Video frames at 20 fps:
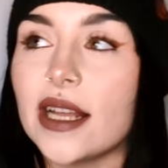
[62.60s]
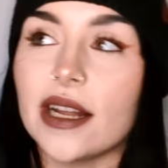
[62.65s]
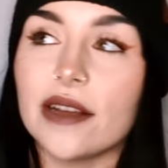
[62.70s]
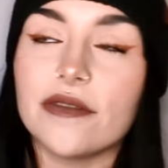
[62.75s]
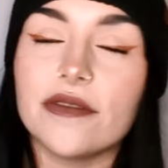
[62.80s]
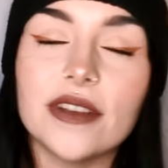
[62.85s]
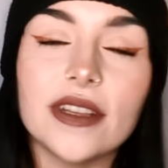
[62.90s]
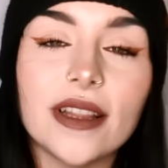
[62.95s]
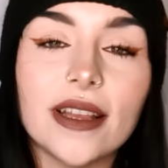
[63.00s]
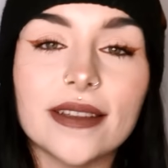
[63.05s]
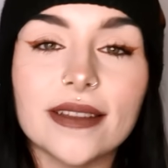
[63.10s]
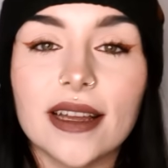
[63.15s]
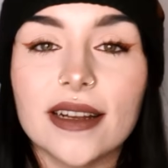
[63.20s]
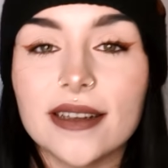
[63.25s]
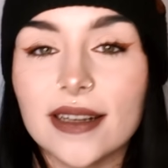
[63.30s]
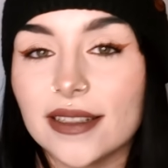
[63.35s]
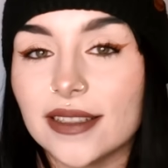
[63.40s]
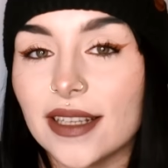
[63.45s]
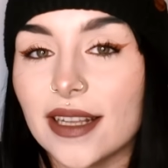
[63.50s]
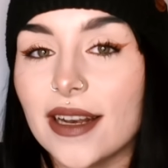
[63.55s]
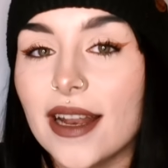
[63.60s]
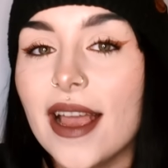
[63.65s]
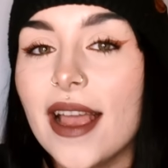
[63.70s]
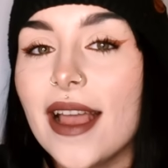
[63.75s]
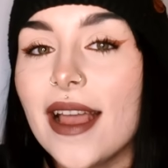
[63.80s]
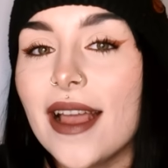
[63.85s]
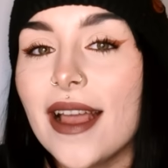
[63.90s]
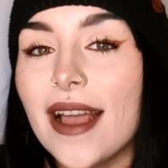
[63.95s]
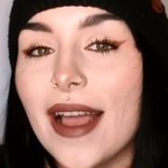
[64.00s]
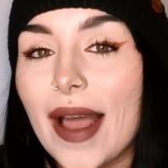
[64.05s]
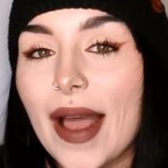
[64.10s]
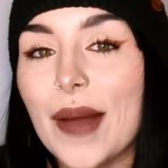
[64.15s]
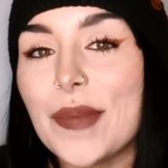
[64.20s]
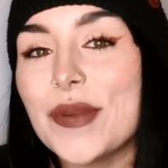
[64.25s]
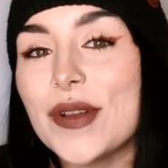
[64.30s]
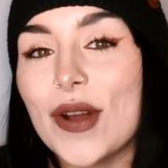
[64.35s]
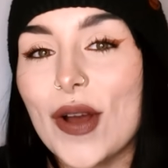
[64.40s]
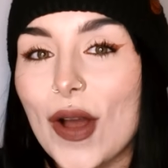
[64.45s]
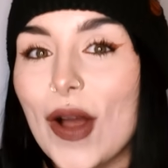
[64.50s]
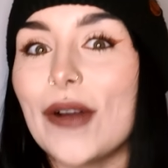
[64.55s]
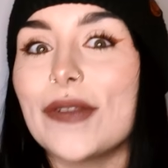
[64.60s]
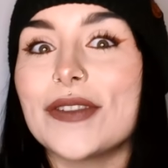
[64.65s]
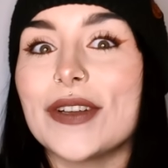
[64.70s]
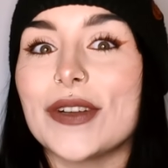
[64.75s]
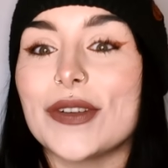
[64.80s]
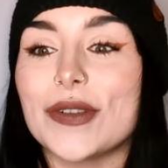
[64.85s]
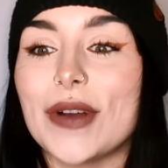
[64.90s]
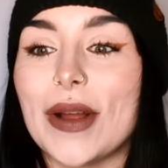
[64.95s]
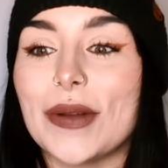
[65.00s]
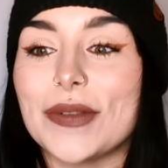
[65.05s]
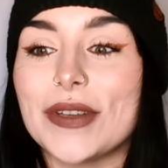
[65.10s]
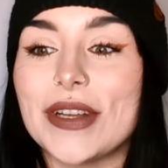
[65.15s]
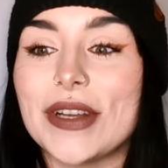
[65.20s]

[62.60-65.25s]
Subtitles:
and I feel like that doesn't happen often around